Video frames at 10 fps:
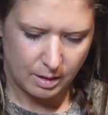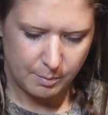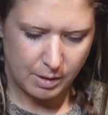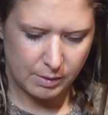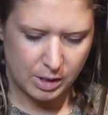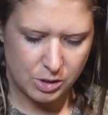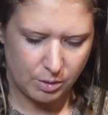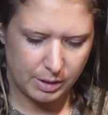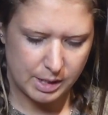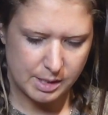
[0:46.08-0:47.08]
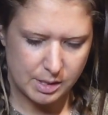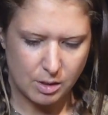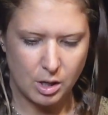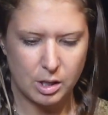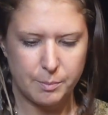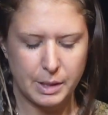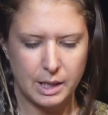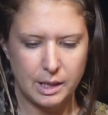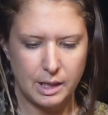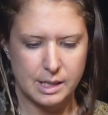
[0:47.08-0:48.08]
not really sure what this is called,
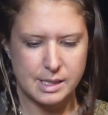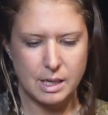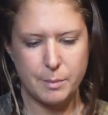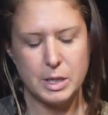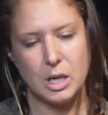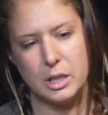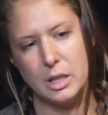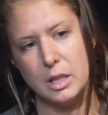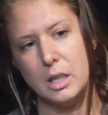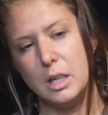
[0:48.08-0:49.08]
but it's like a binocular,